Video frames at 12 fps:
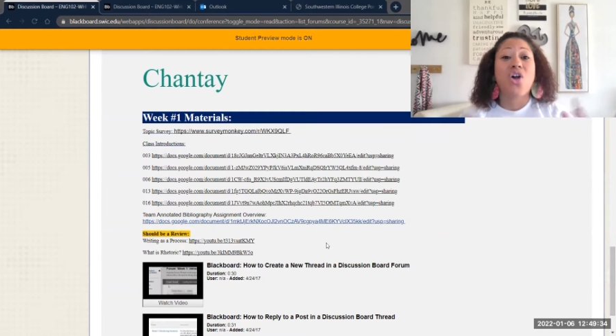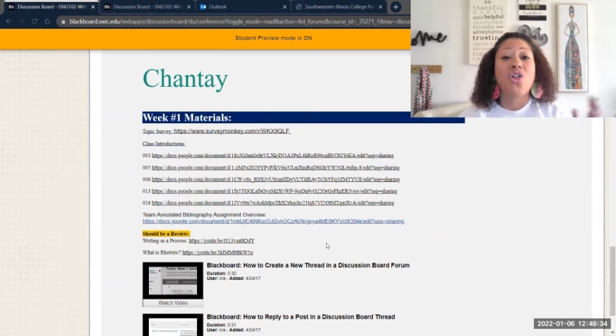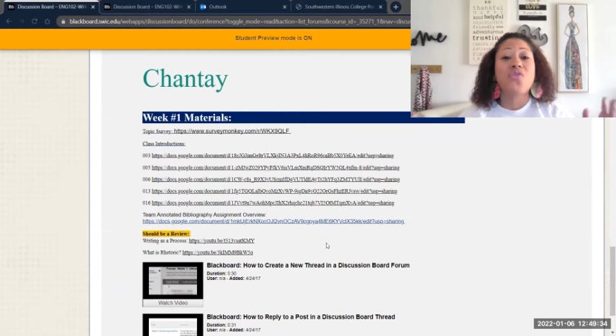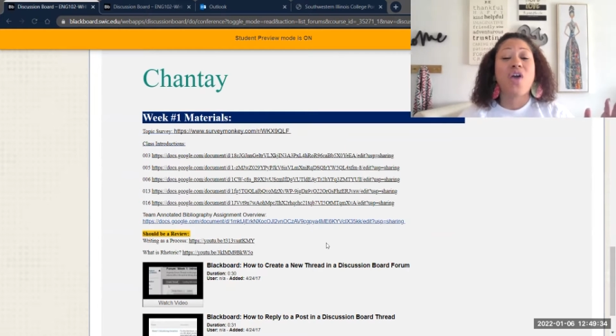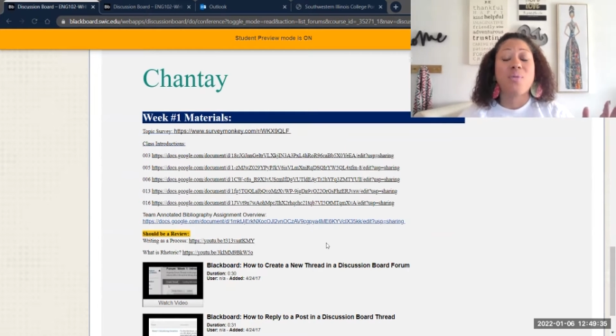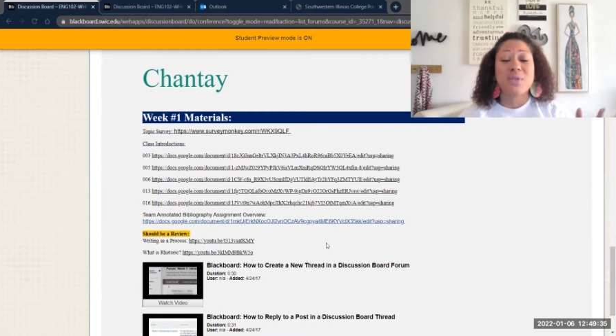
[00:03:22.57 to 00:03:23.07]

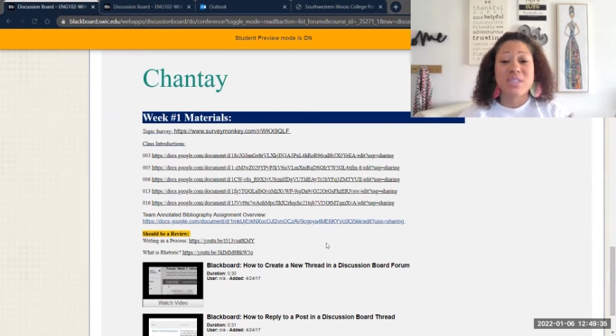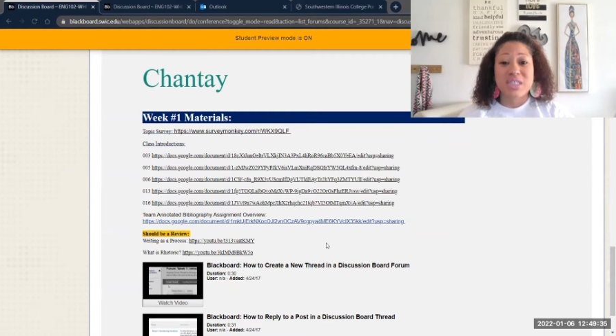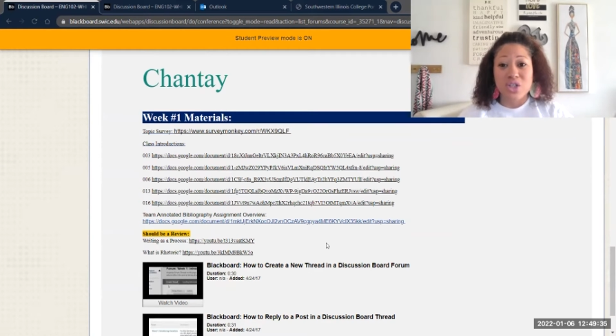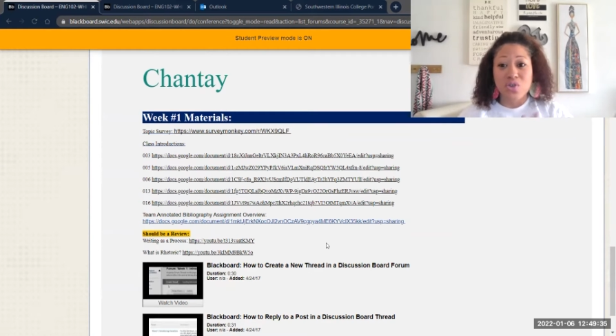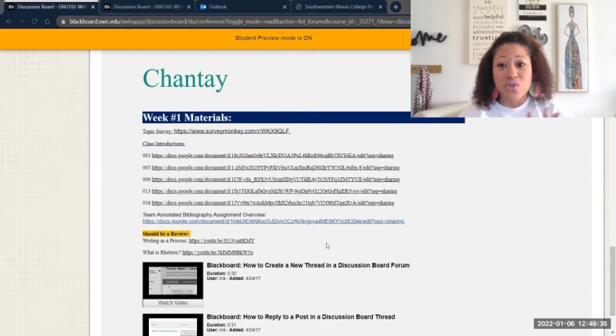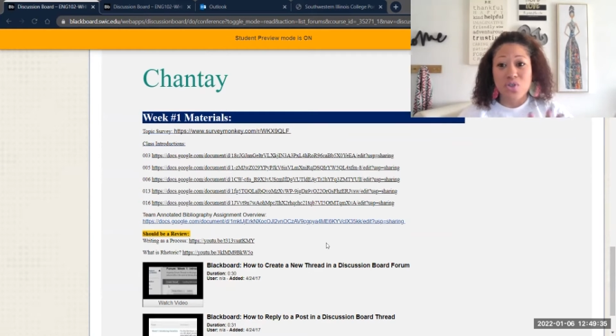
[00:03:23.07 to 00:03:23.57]
all of our
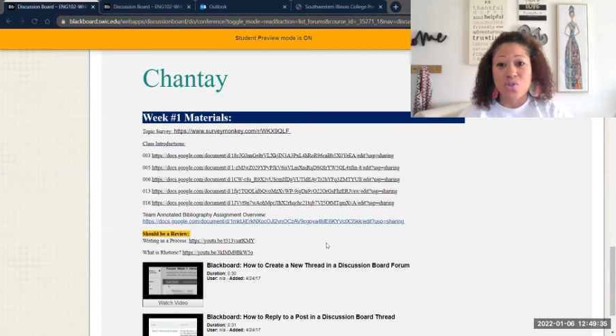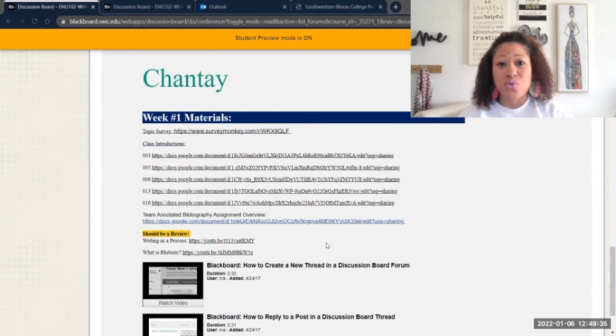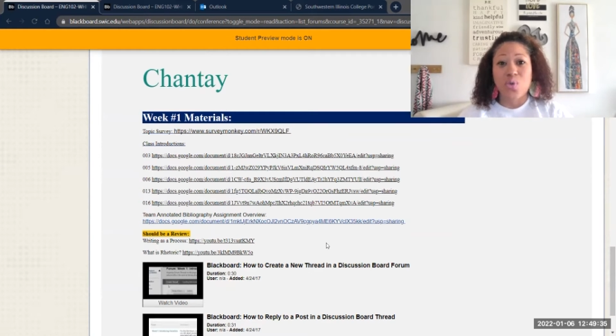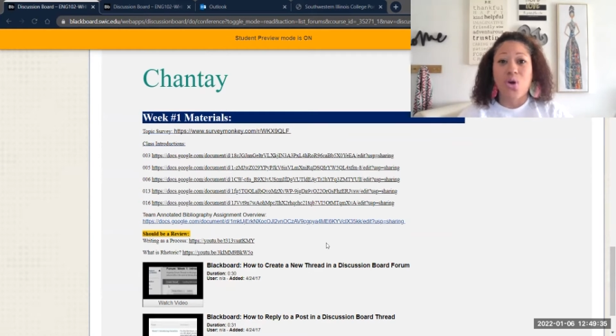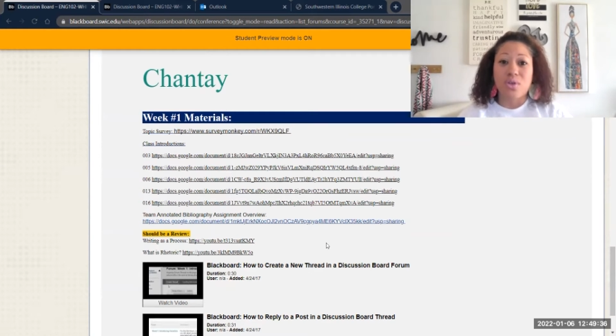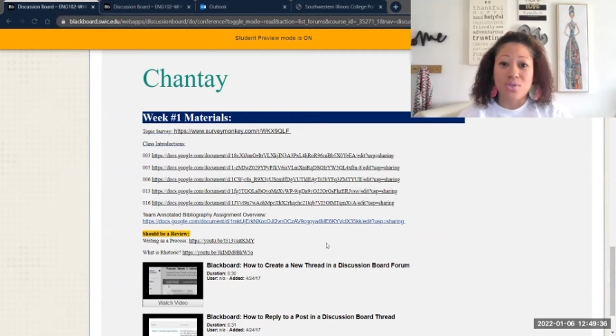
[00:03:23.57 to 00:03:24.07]
materials
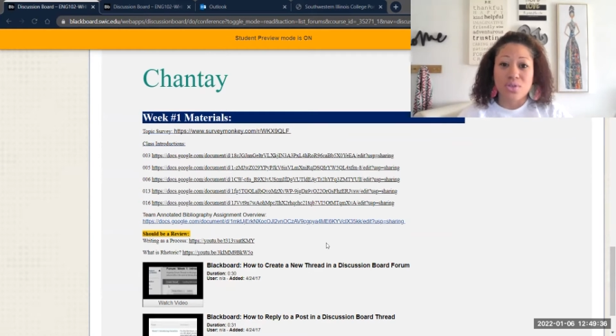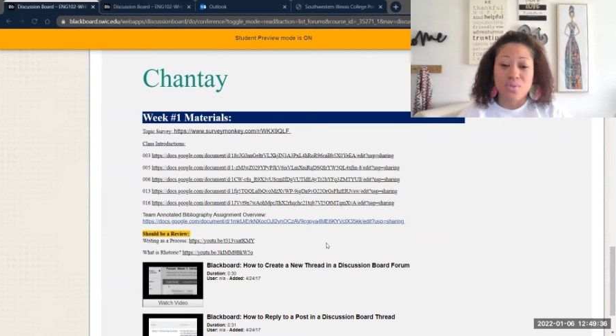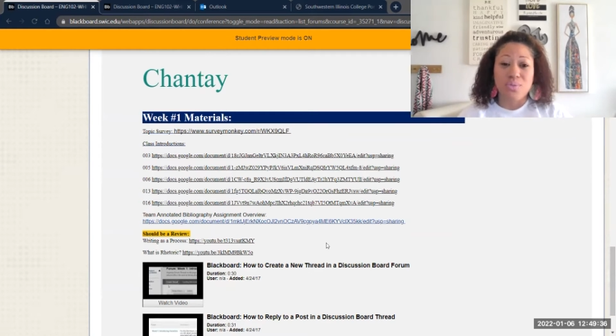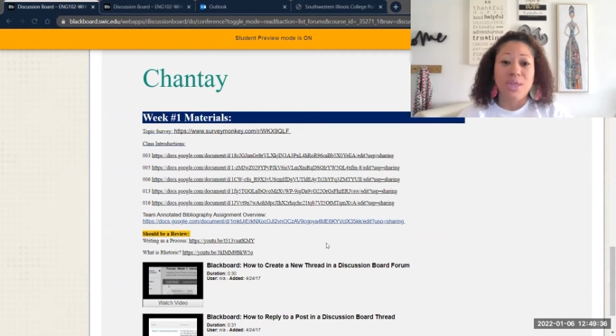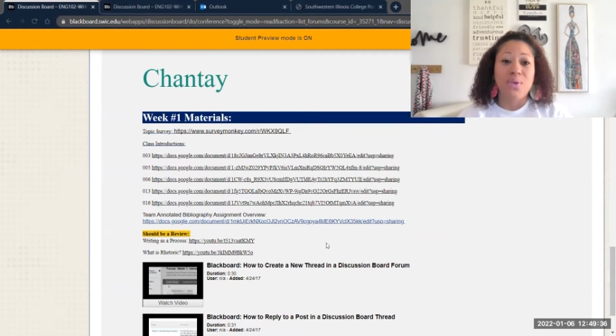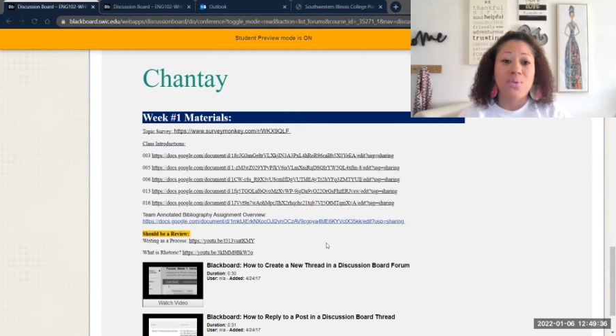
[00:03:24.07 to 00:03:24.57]
will
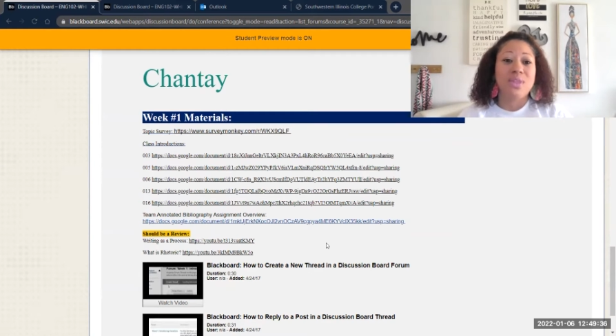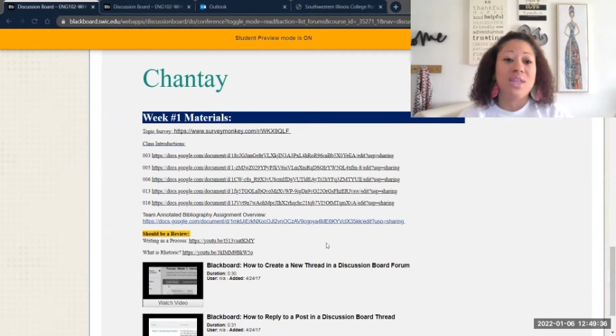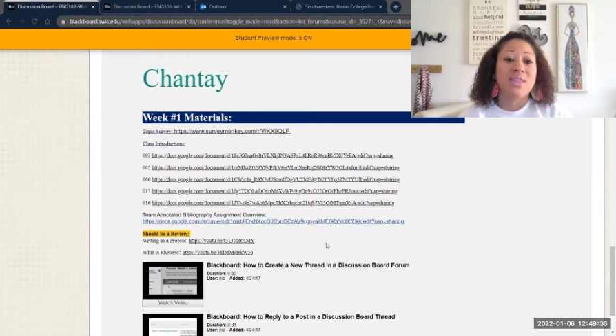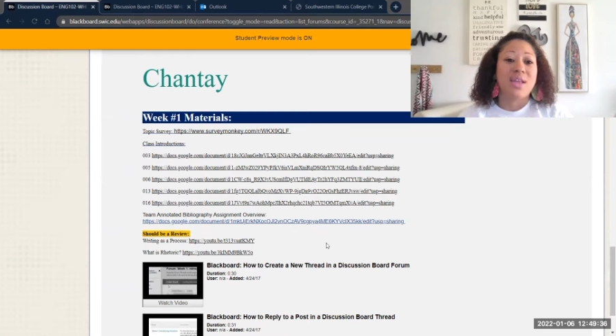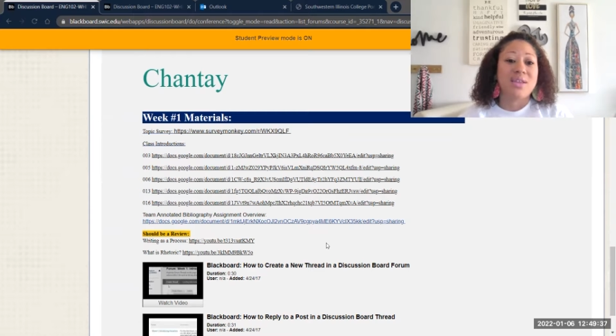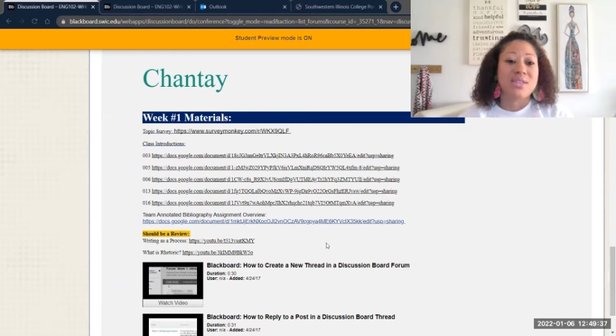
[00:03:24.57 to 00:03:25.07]
also be
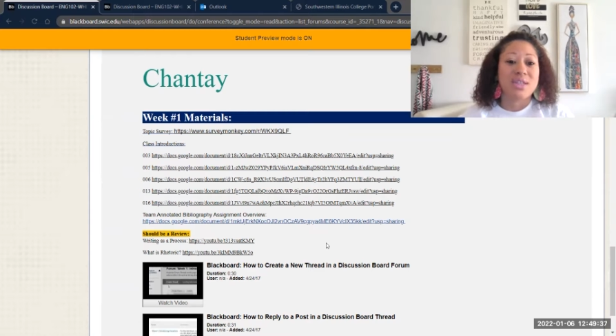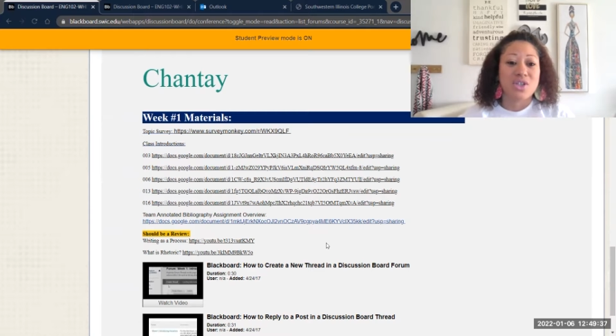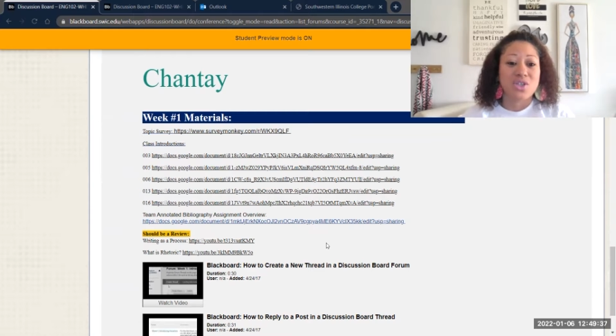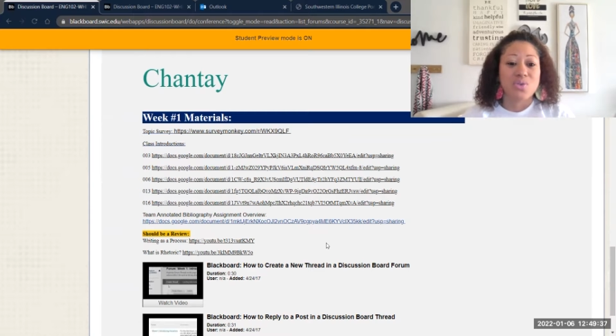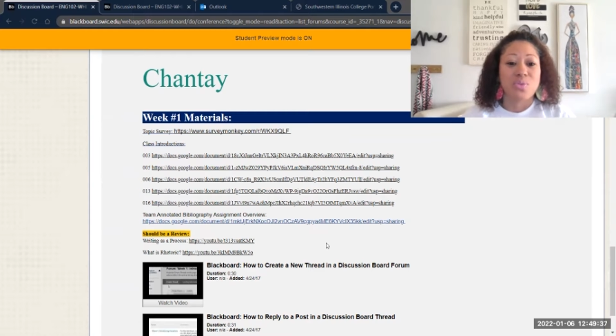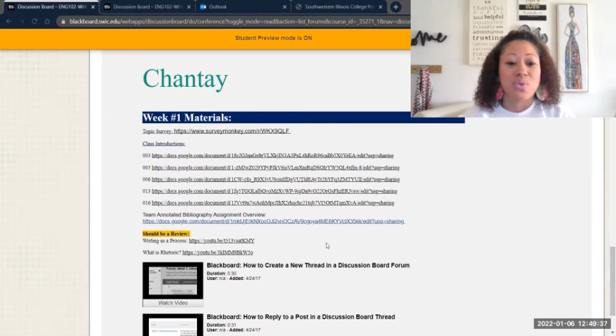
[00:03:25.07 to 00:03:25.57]
within that
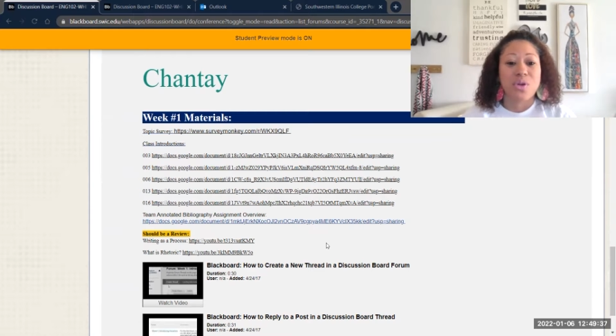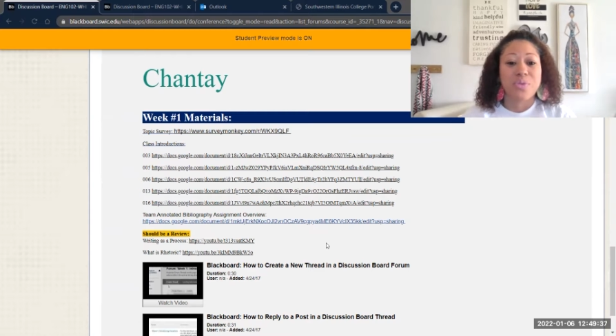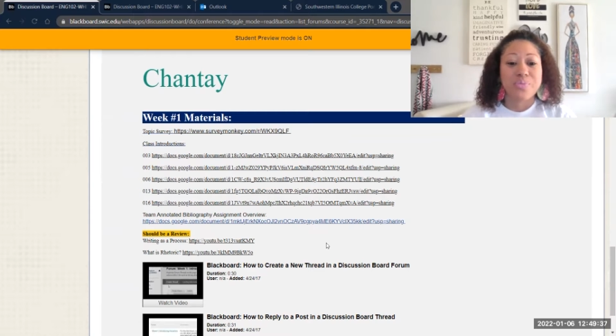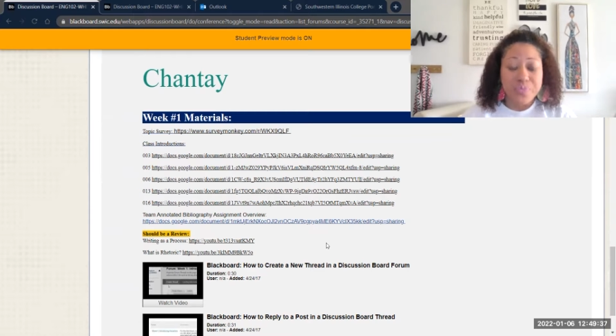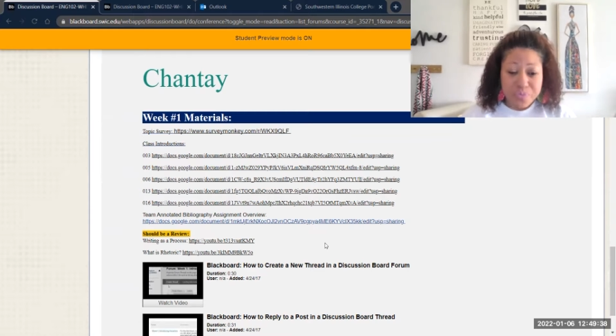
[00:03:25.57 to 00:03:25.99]
discussion board.